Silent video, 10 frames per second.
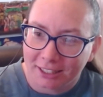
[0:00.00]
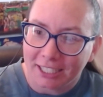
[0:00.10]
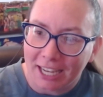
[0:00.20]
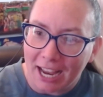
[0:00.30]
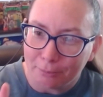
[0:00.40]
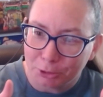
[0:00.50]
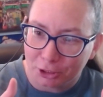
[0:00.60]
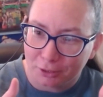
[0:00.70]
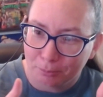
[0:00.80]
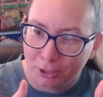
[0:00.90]
they
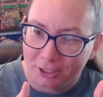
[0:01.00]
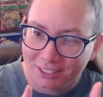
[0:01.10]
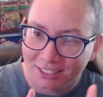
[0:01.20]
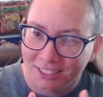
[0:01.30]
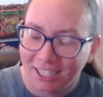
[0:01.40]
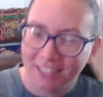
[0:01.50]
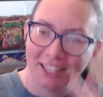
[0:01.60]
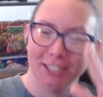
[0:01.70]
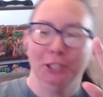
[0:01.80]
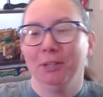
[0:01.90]
capture the person and
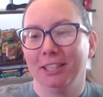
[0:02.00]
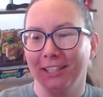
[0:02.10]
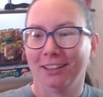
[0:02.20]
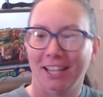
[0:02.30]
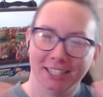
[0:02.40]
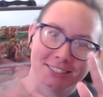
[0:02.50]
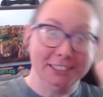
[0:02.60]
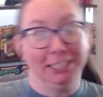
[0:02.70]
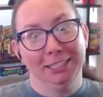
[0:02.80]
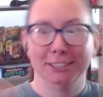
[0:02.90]
like you get the like
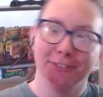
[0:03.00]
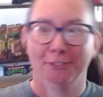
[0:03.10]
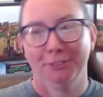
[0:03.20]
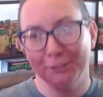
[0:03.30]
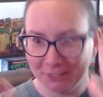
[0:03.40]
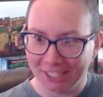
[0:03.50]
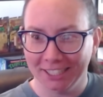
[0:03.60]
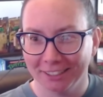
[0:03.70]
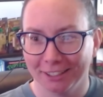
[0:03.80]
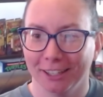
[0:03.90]
scenes of them doing
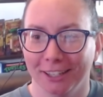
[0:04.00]
like,